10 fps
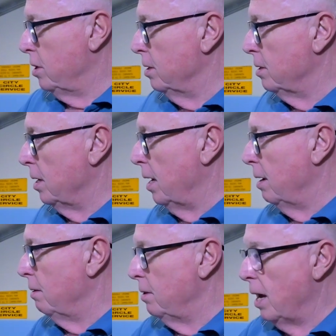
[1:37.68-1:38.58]
is
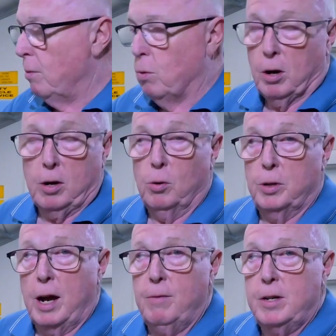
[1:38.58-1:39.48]
what I call
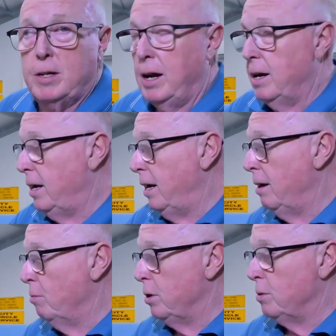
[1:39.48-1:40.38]
Davidstown
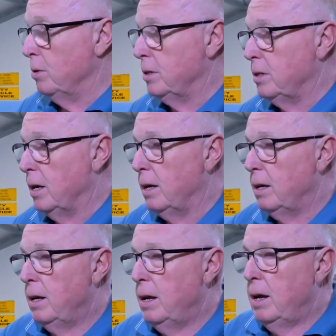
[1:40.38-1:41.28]
here, which was the
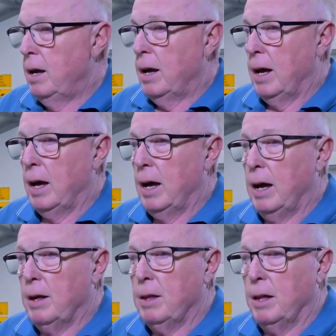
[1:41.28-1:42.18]

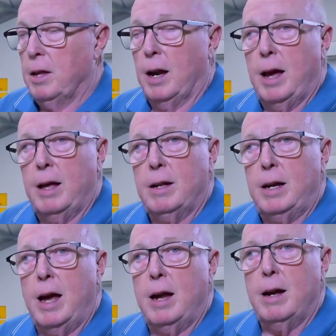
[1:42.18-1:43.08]
layout that he
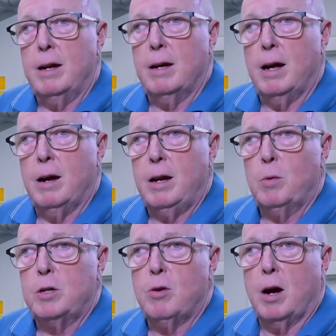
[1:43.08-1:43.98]
had. And
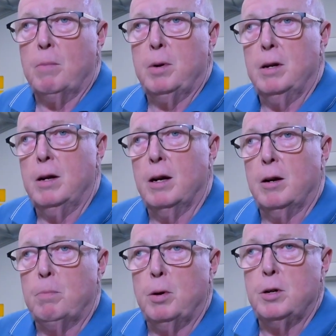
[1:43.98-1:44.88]
we struck up a deal, and
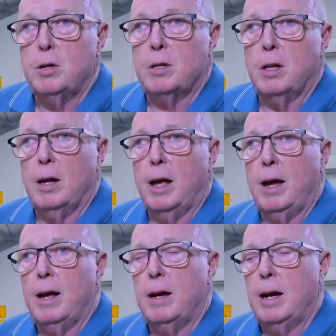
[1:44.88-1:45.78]
I purchased the
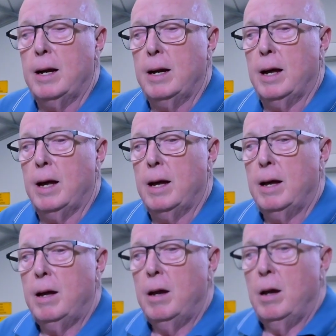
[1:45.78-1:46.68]
layout. And
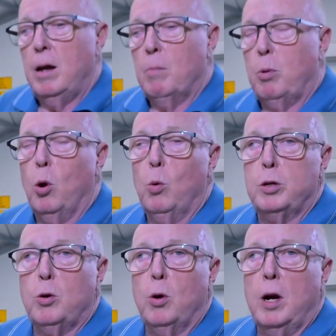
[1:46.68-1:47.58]
Paul
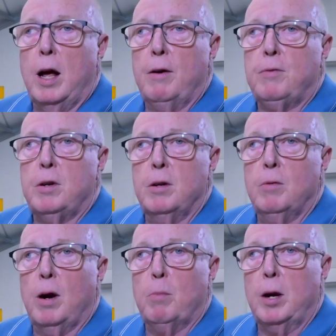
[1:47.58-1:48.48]
was good enough
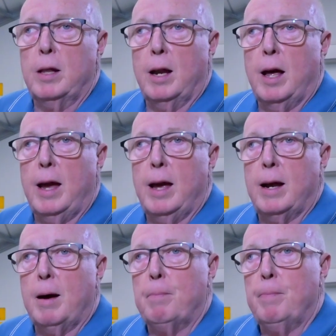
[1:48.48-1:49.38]
to bring the layout
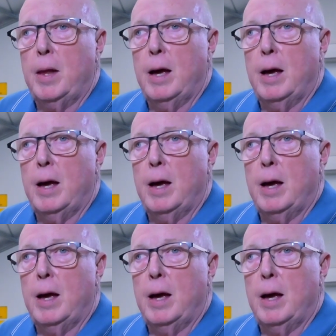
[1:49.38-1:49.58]
up,